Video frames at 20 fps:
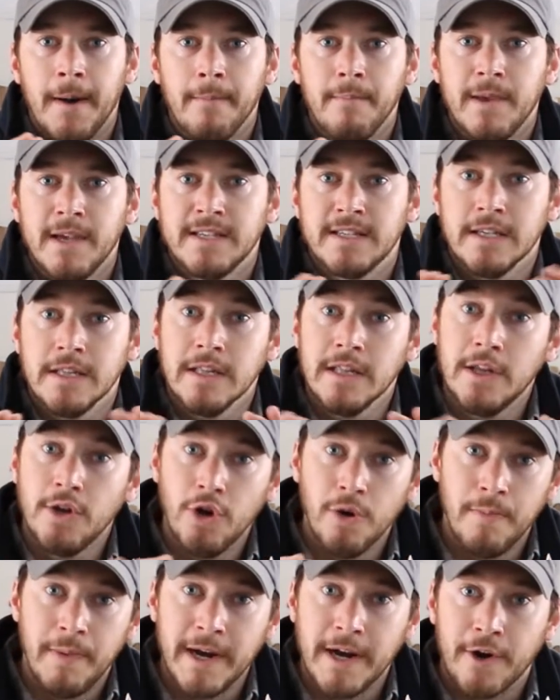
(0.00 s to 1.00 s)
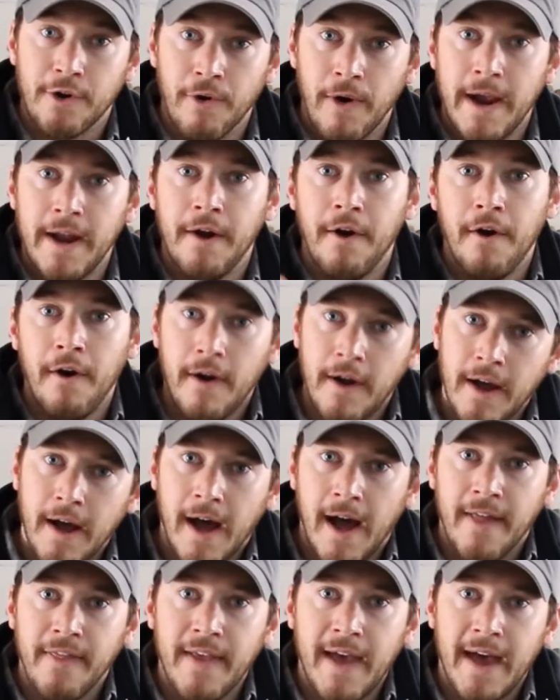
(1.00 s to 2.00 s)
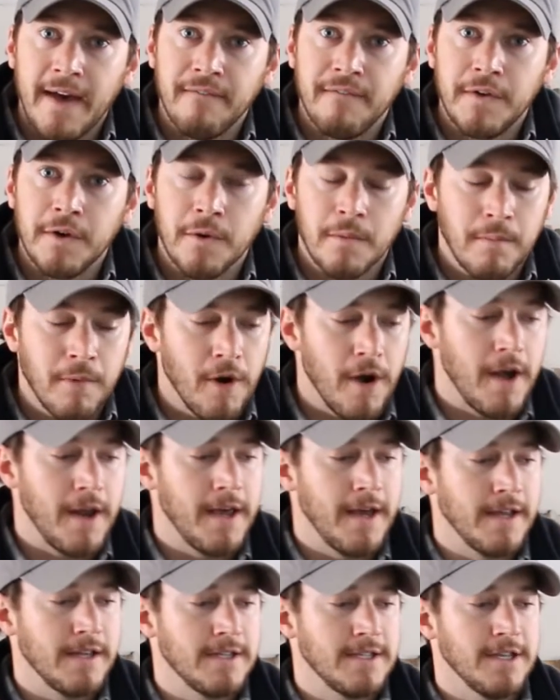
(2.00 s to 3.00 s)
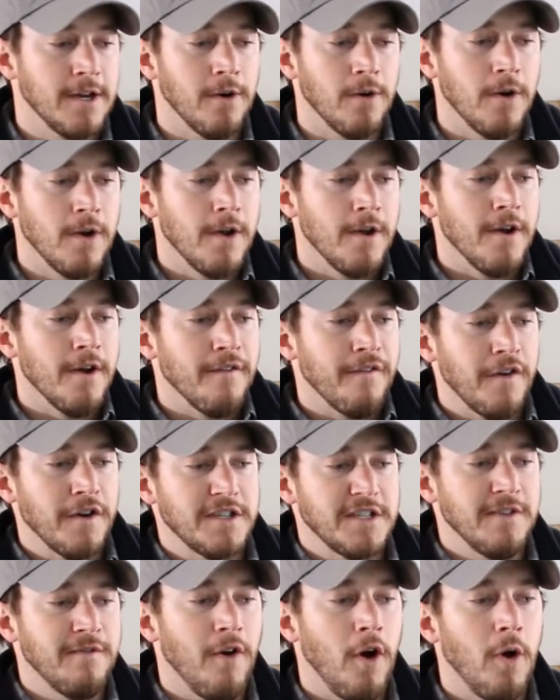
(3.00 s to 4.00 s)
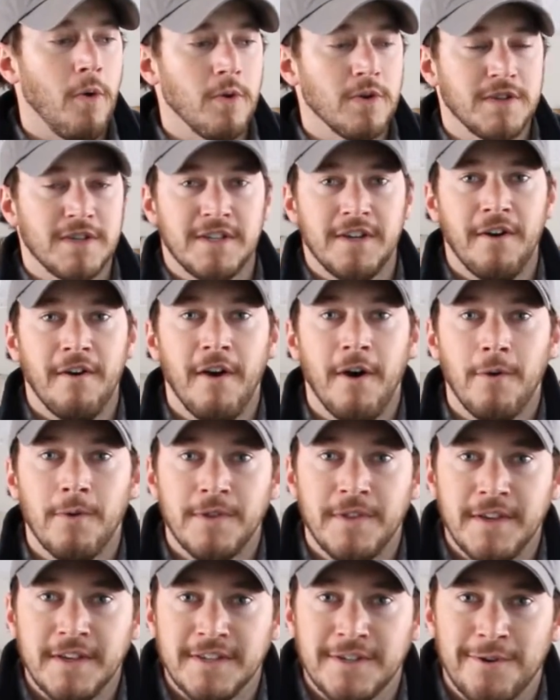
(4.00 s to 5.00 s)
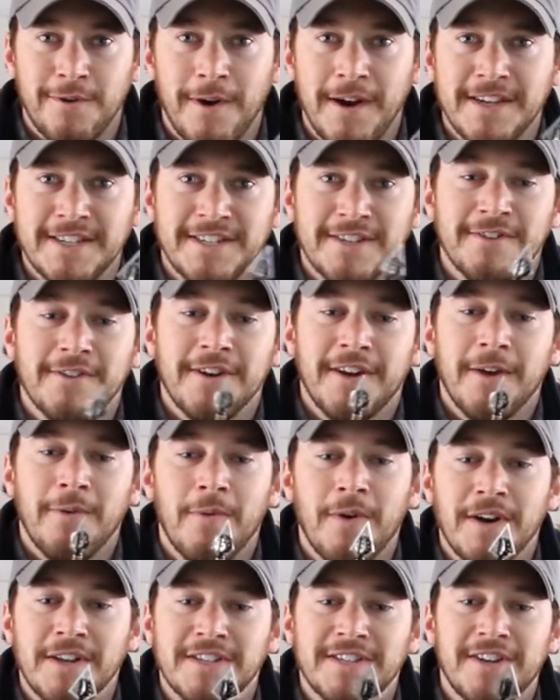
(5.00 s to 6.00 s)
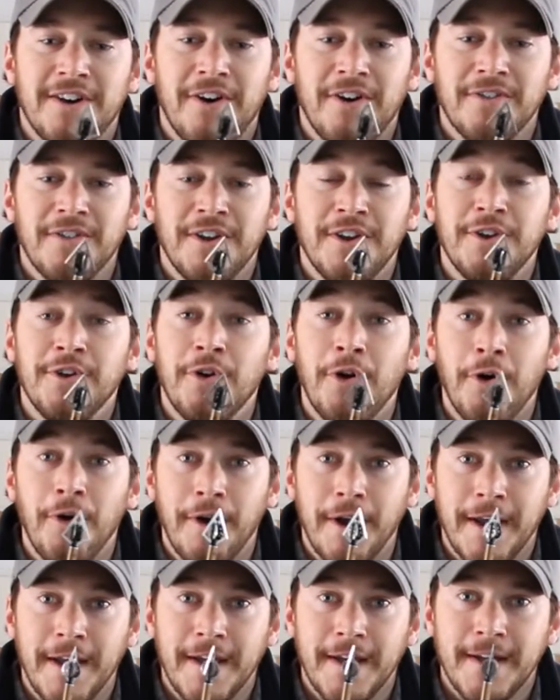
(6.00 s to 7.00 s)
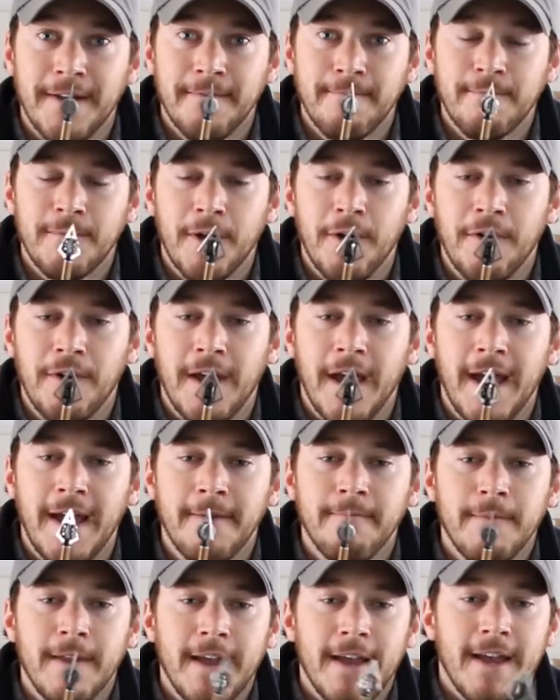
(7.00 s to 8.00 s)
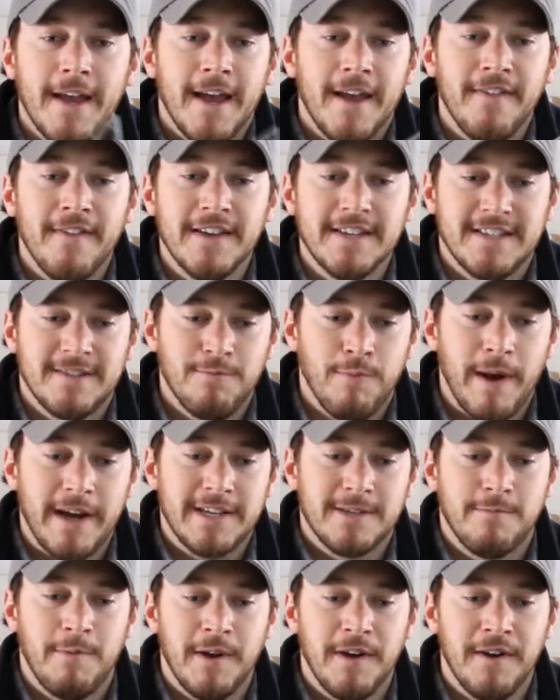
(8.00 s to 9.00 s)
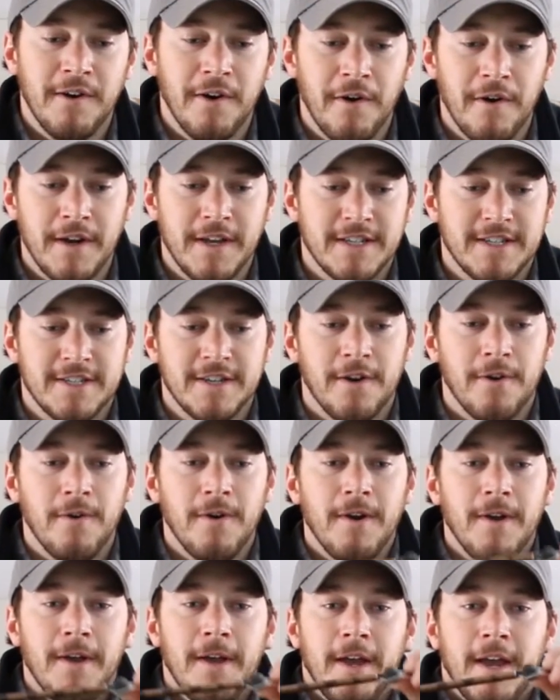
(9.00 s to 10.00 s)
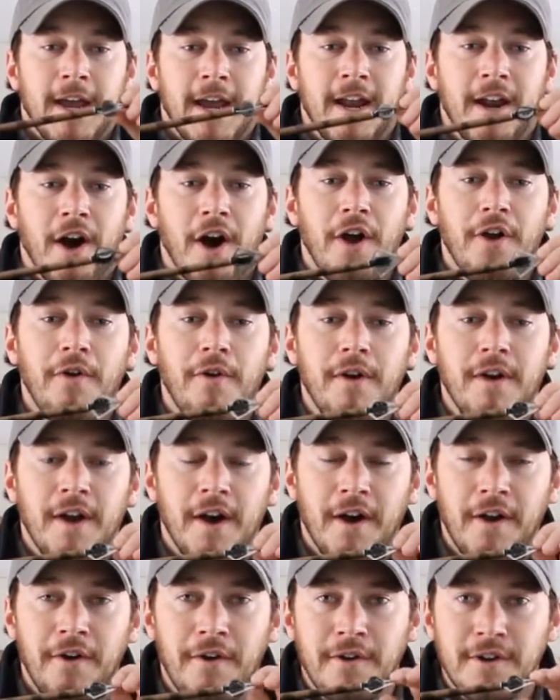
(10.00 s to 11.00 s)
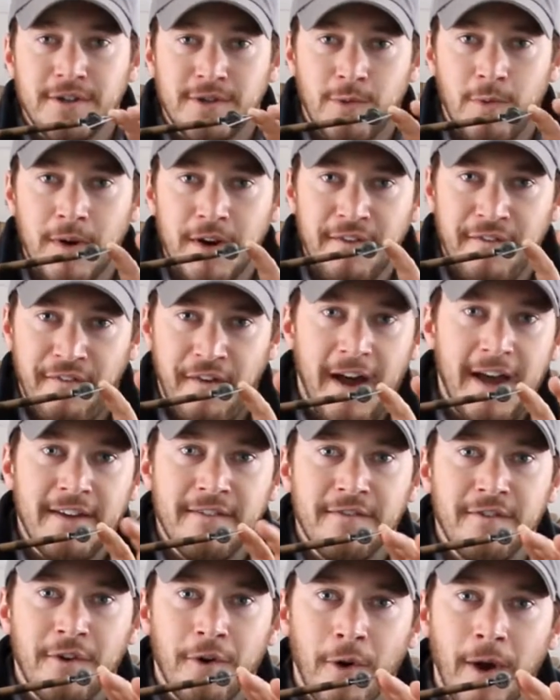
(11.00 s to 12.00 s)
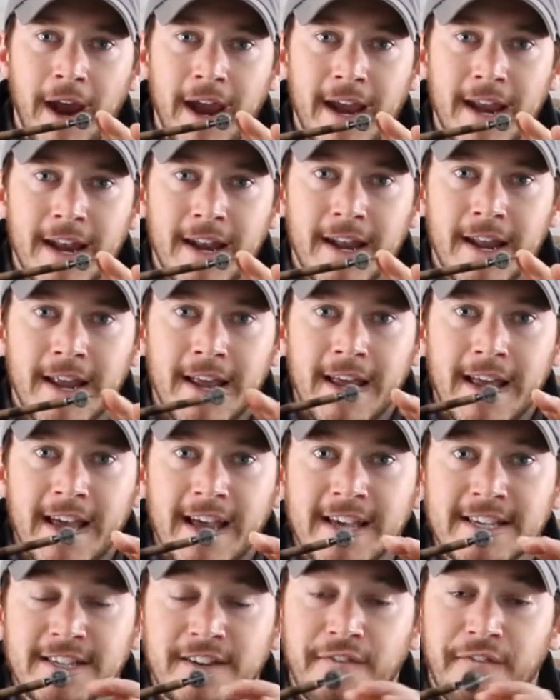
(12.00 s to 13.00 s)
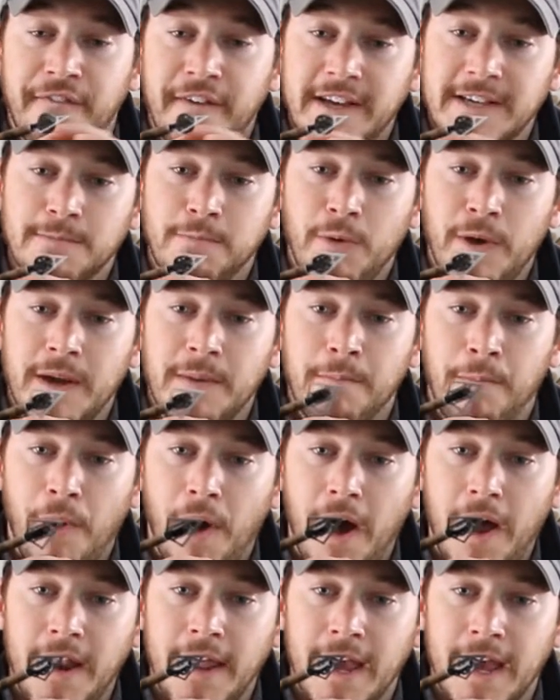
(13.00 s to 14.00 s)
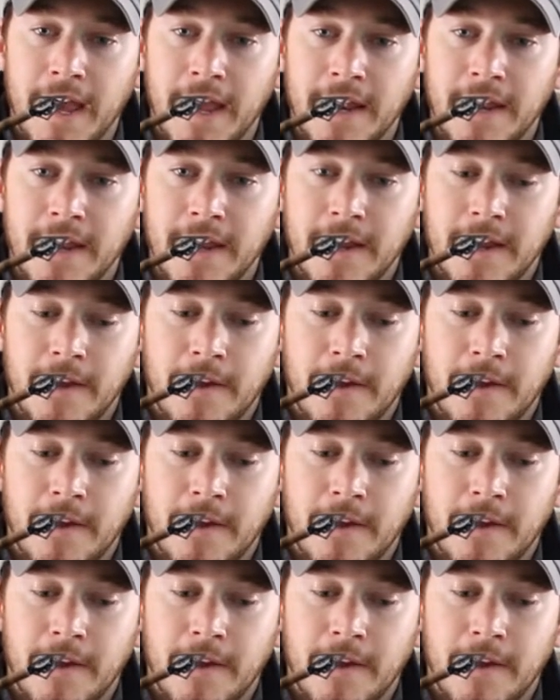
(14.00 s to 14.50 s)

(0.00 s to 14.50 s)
is a little bit greater on the heavier broadhead. So first of all, we'll start out with this crazy looking one. It's called the Nuri, okay? And this Rexpid Nuri, so in 100 and 125 grain is a fixed blade broadhead